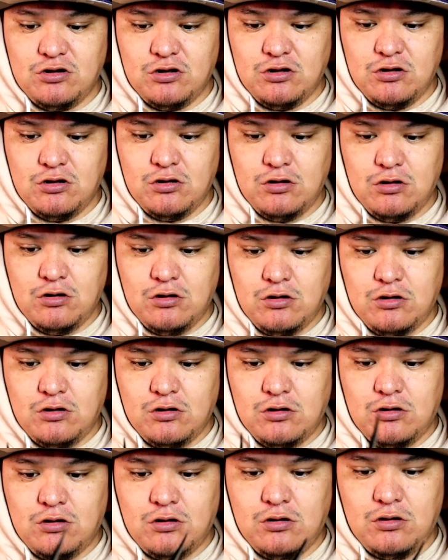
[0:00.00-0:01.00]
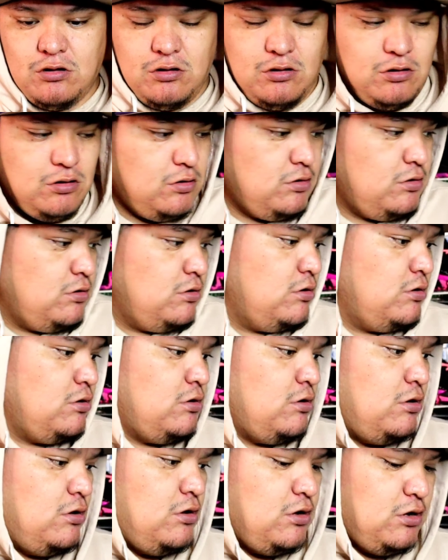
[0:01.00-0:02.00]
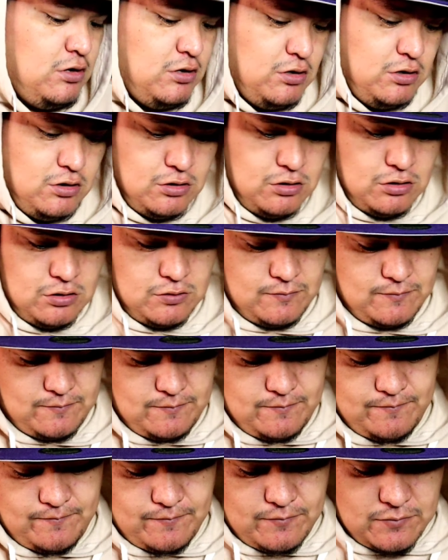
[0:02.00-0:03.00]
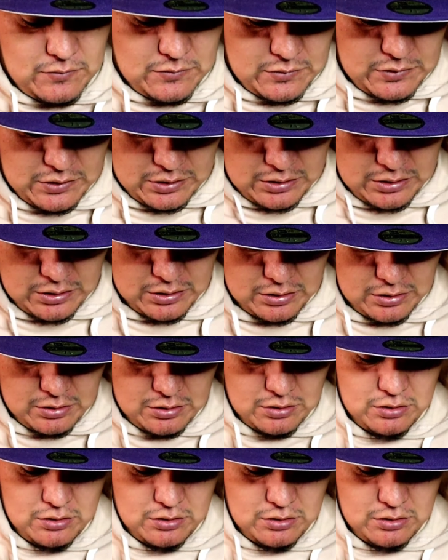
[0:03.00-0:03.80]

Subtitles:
Nothing is said.